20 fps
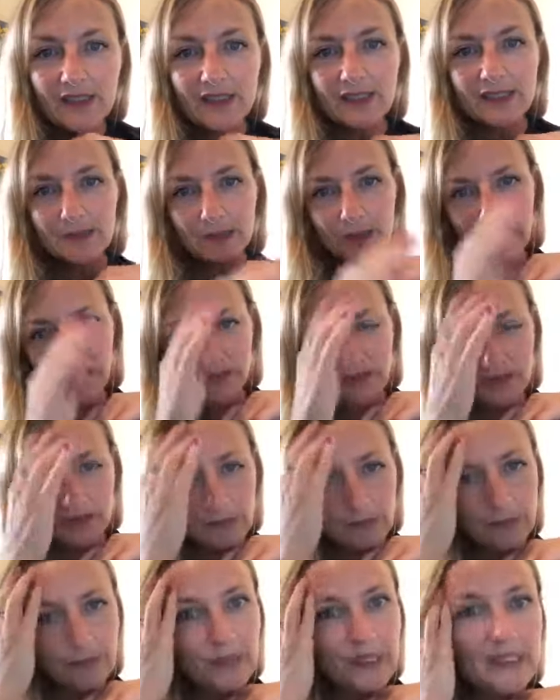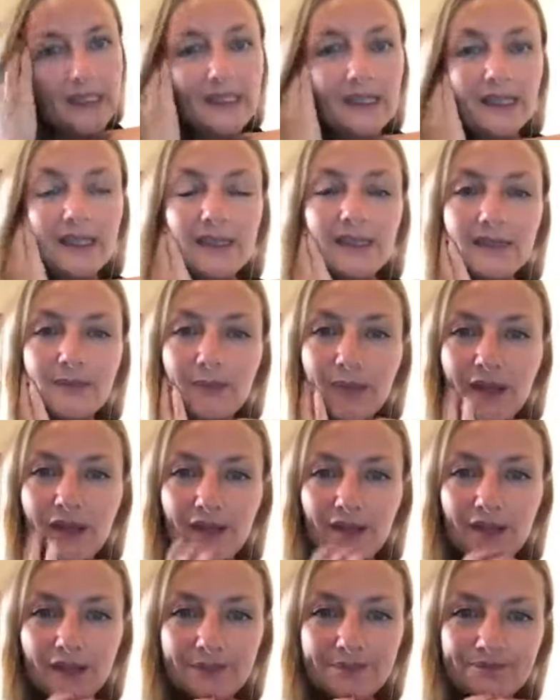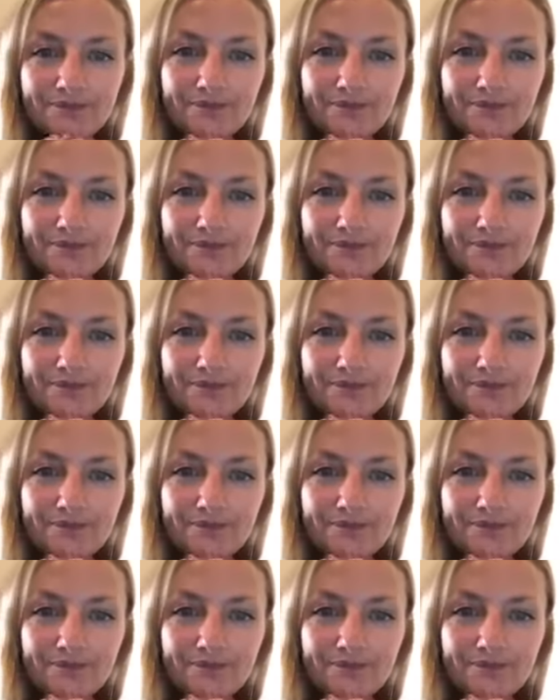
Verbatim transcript: the experience of being his mother